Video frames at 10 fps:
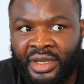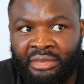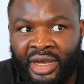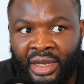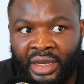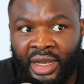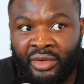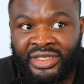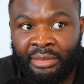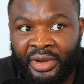But I
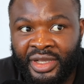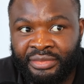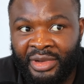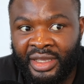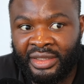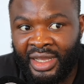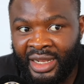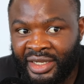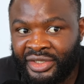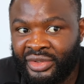was surprised by
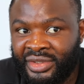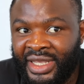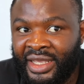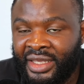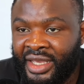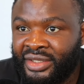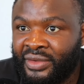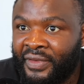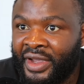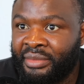Anderson saying yes to
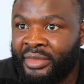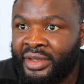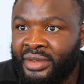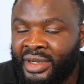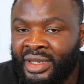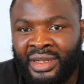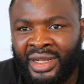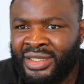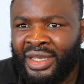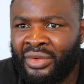fight me, and I
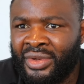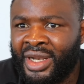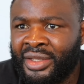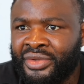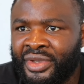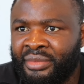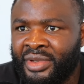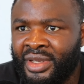said good luck to him.